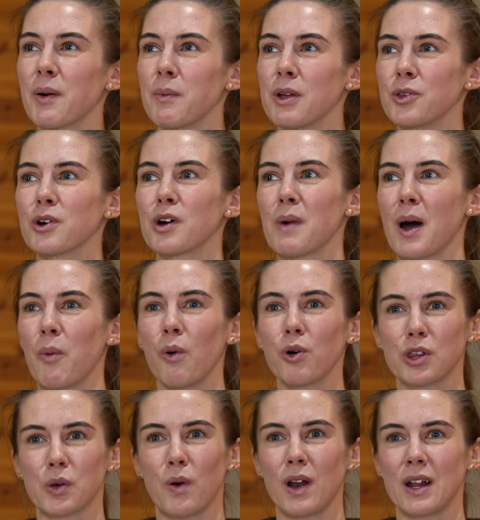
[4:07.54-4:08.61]
when we talk about
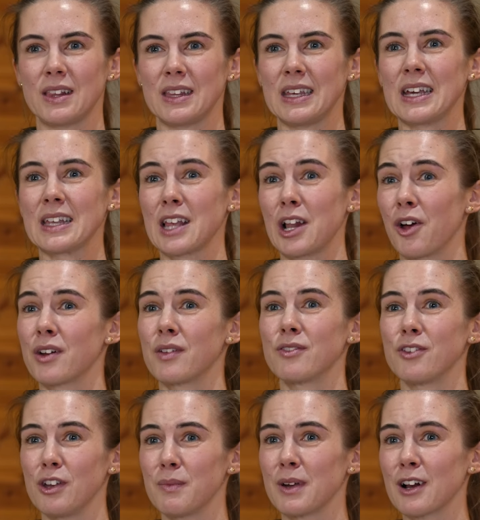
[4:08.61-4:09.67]
water quality, it's a lot of
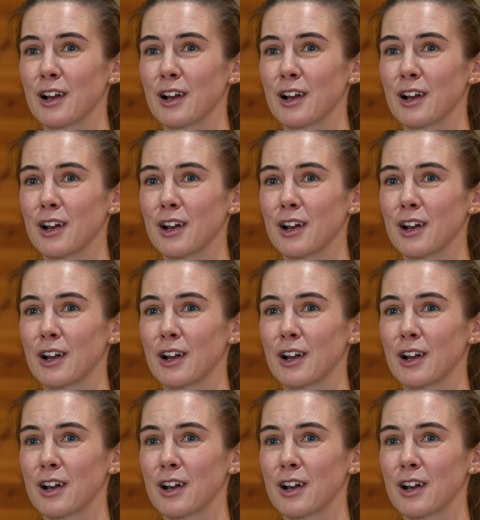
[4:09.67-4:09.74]
doom and